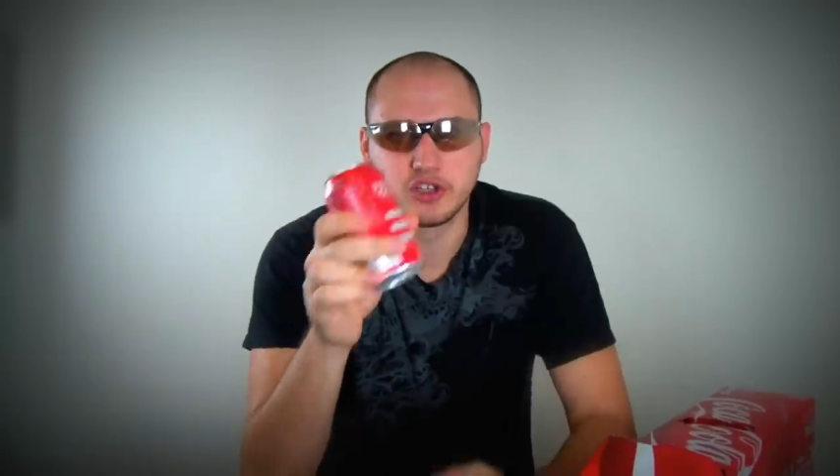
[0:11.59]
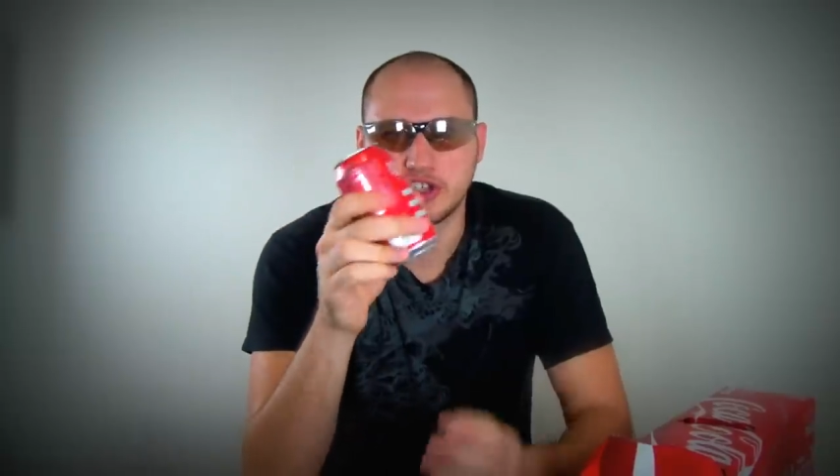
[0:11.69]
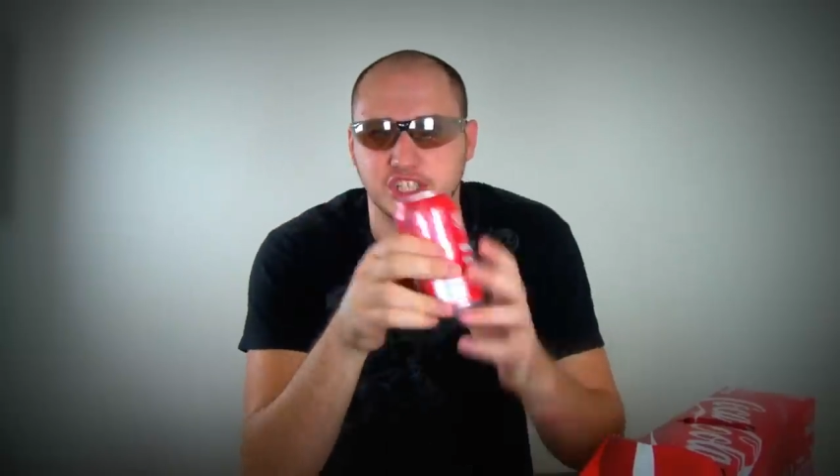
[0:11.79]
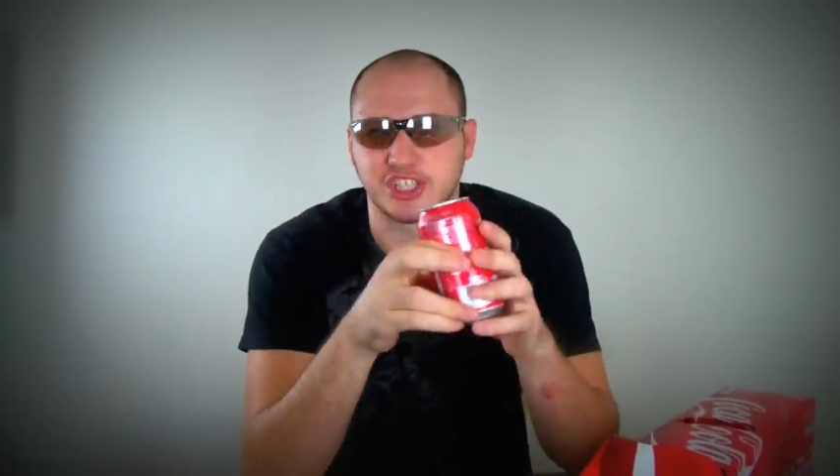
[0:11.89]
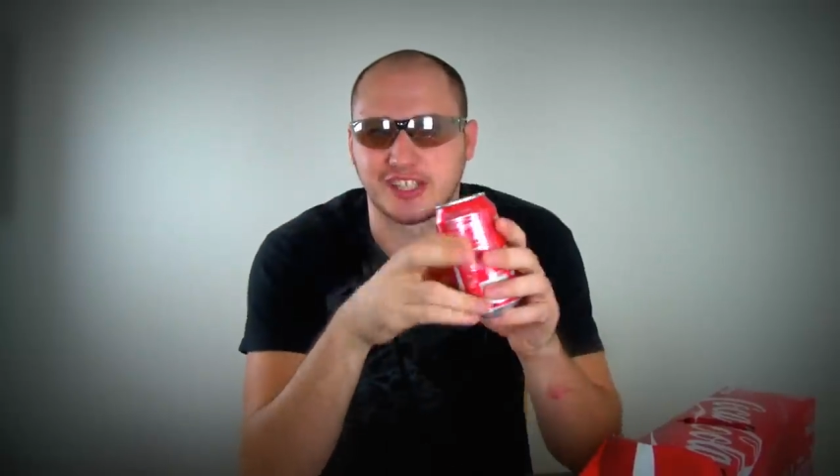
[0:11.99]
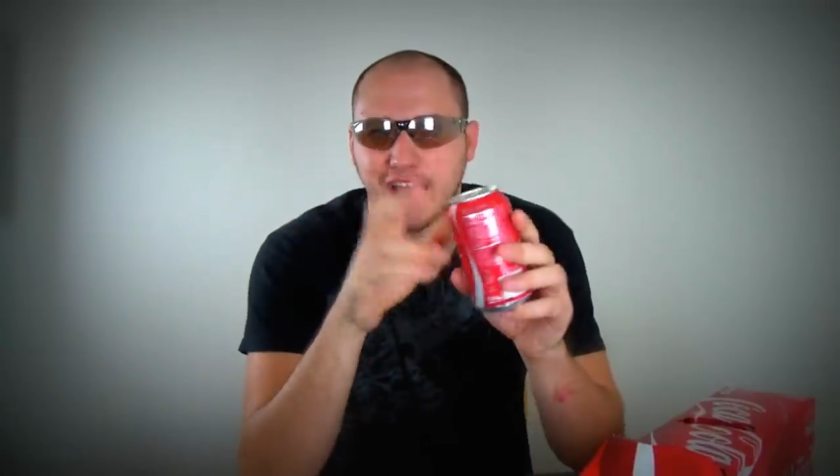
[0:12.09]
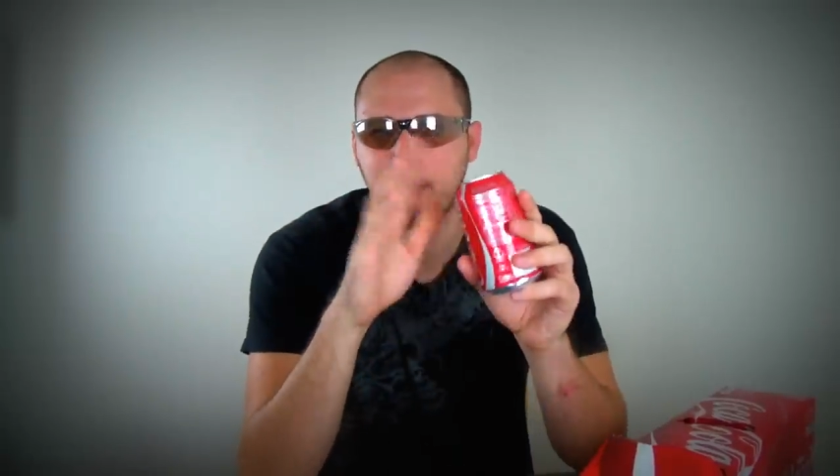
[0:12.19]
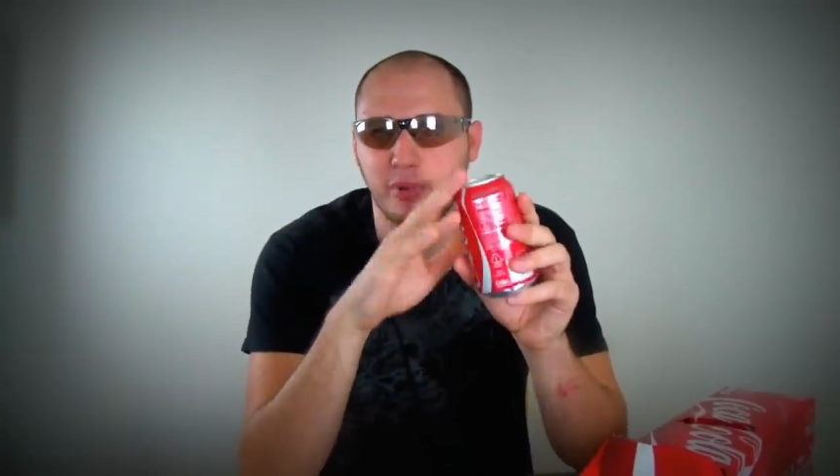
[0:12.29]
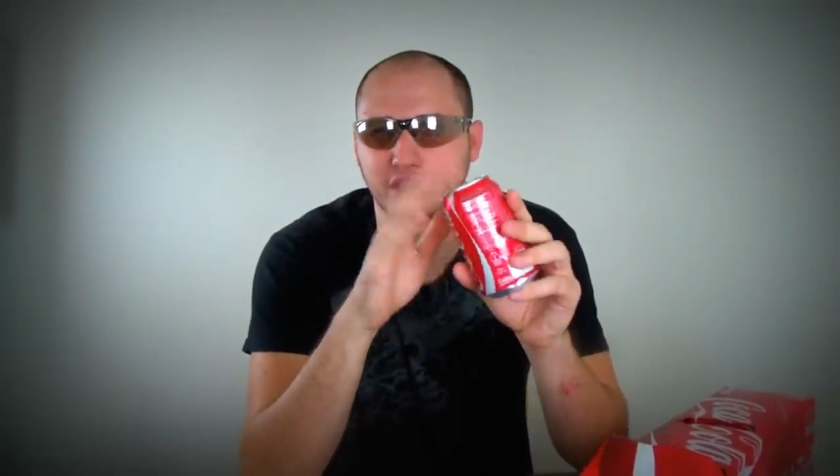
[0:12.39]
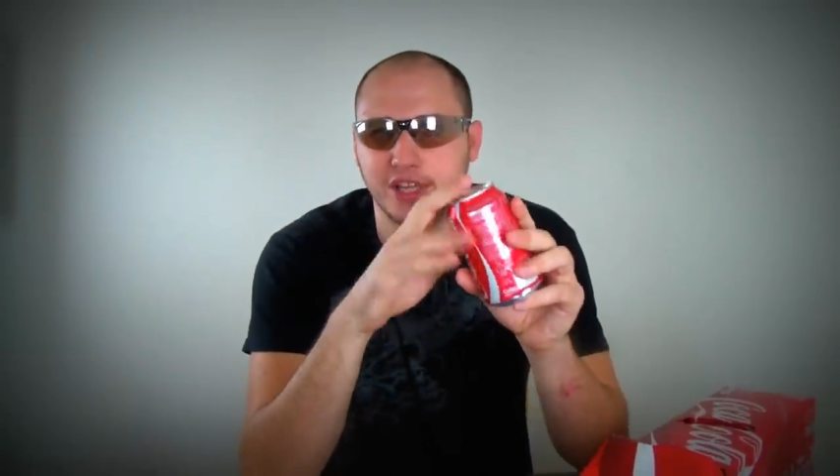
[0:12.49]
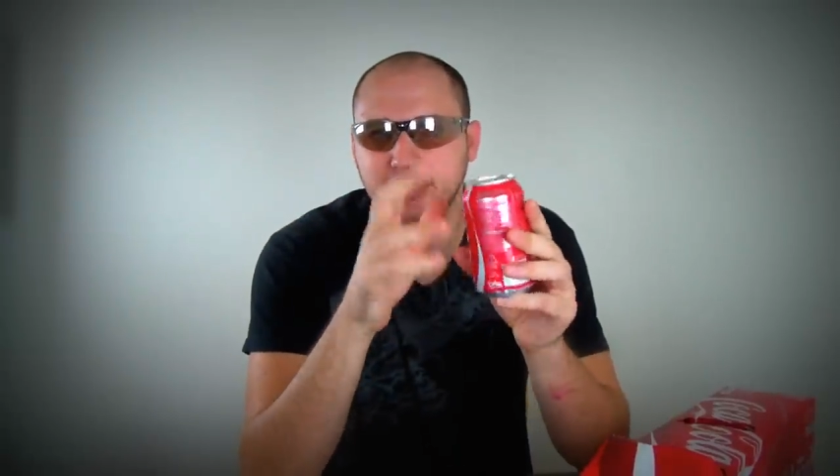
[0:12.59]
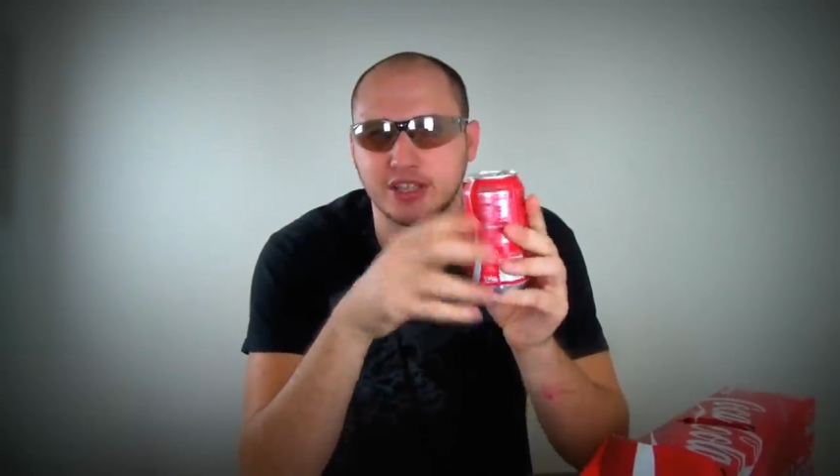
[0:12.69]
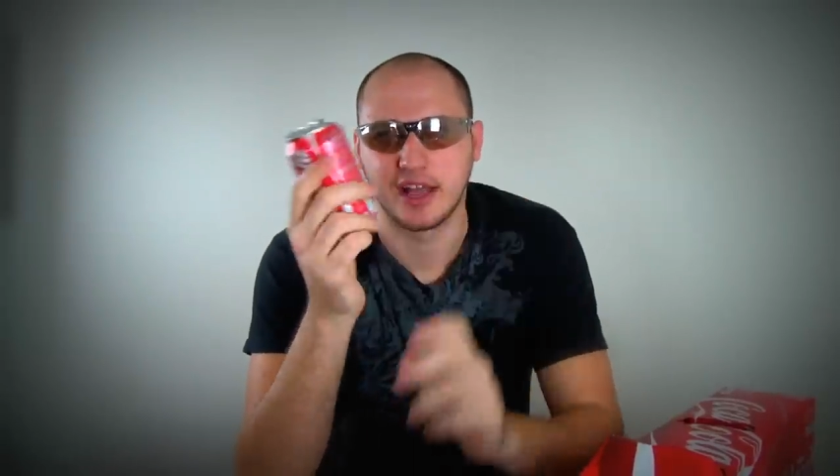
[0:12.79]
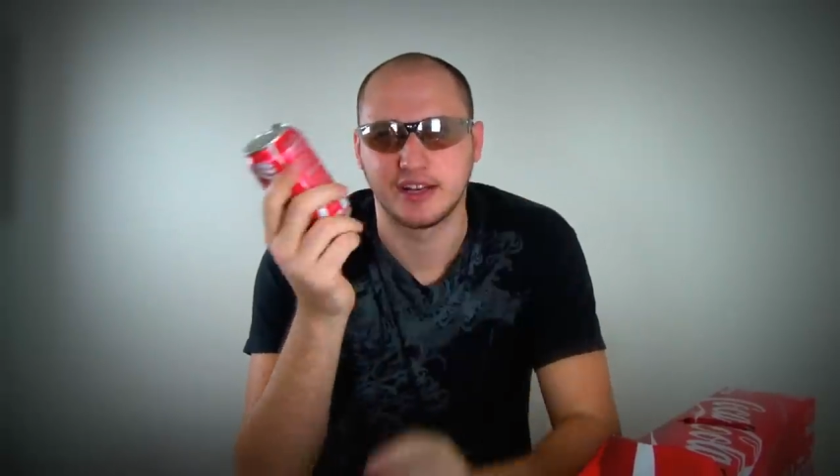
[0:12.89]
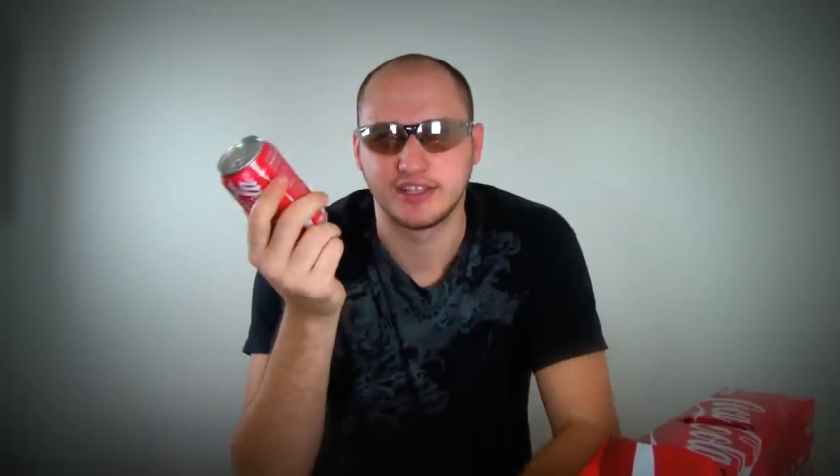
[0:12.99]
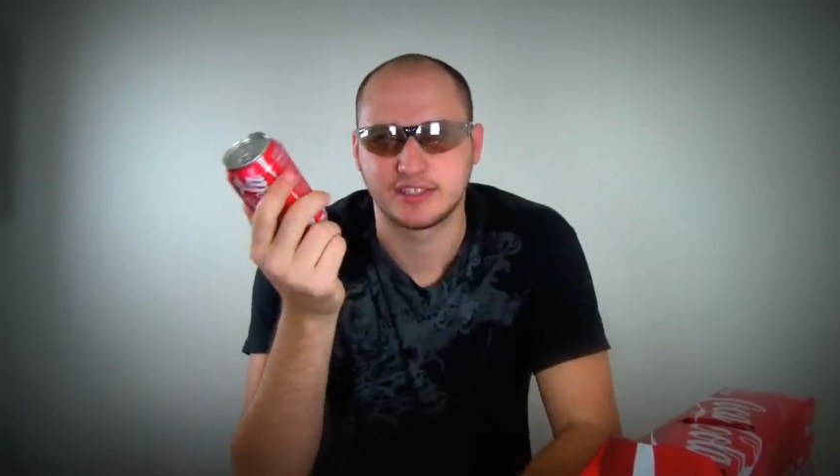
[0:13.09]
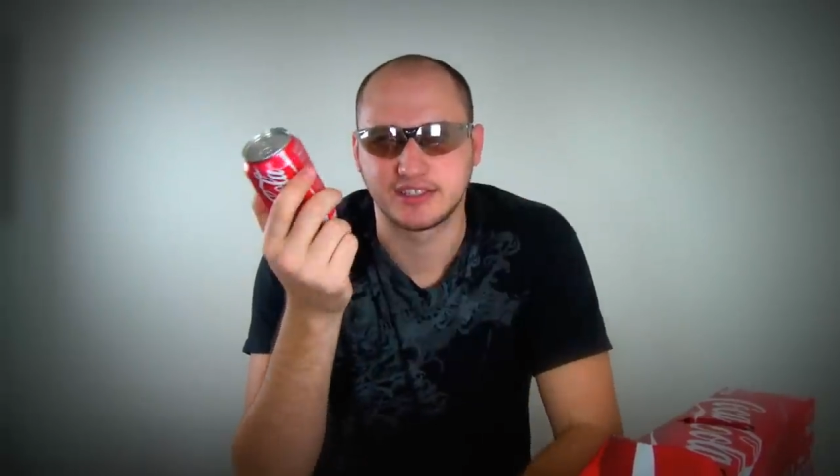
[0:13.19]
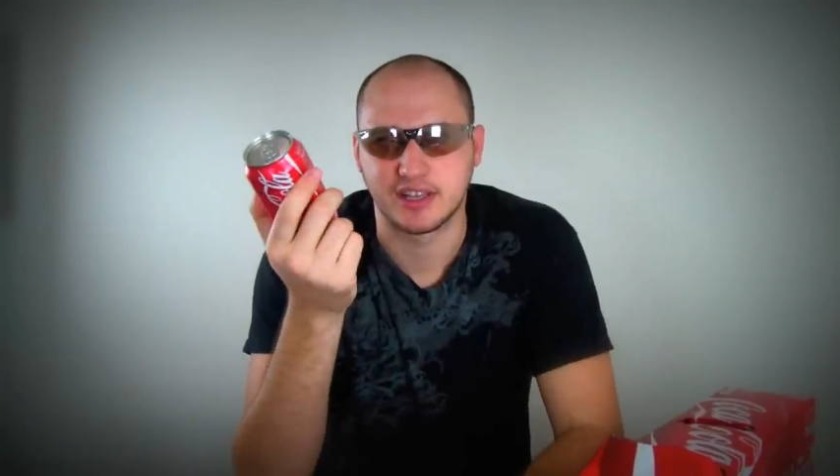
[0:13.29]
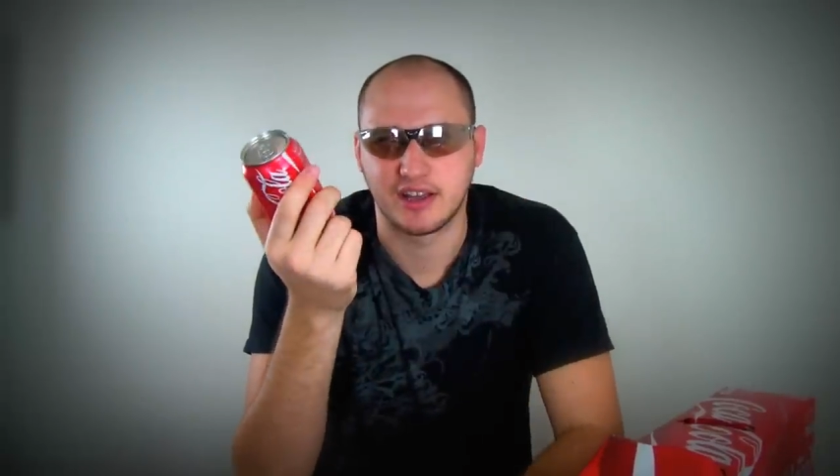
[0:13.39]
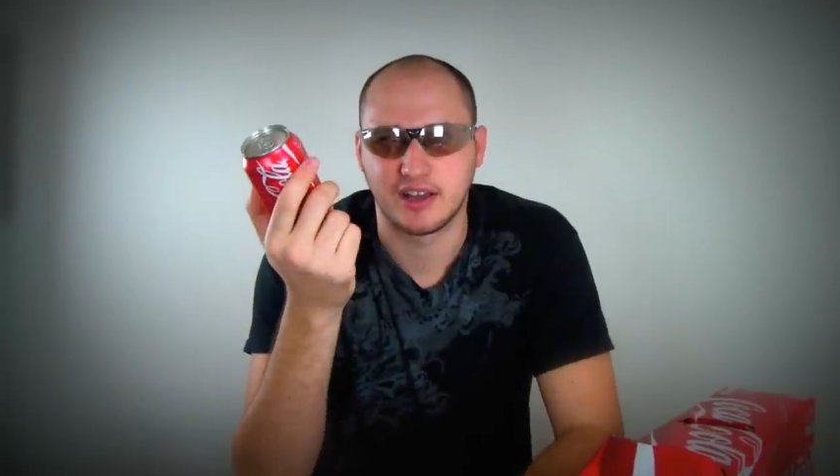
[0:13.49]
you just stop on it and
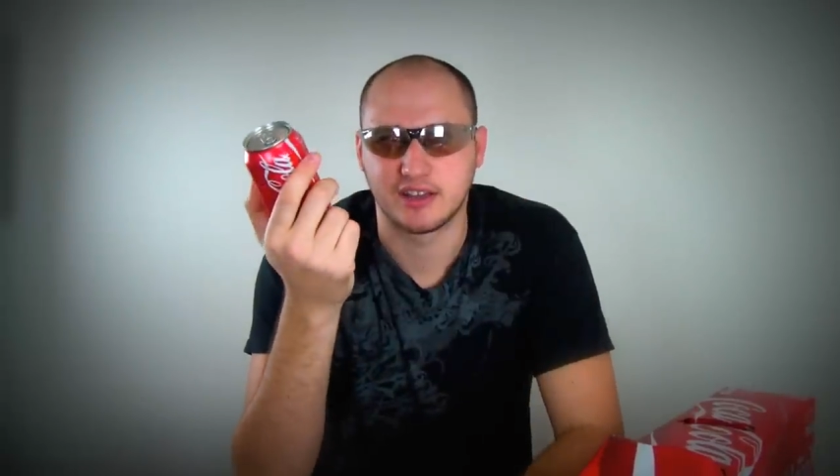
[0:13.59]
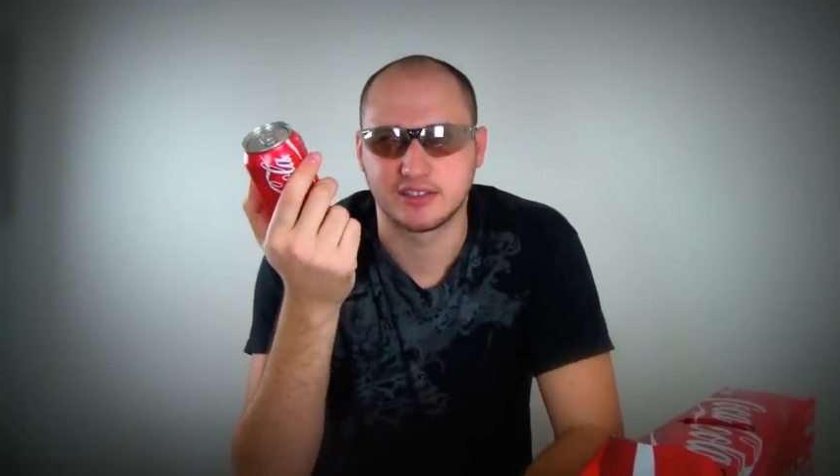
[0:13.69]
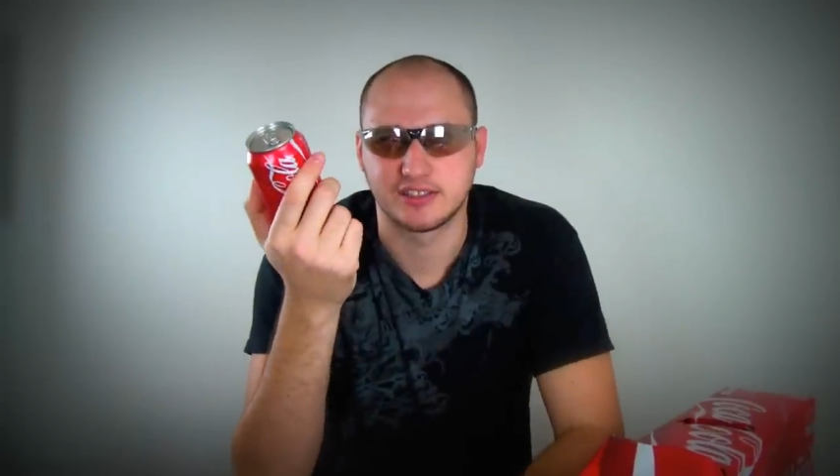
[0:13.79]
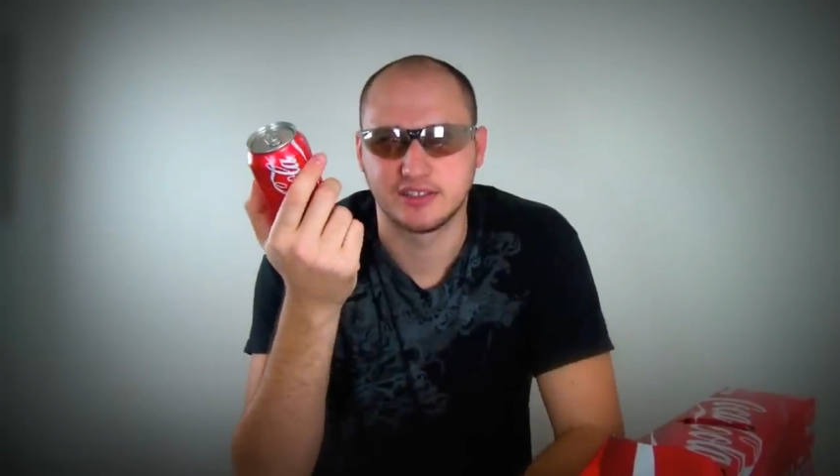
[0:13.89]
it's uh,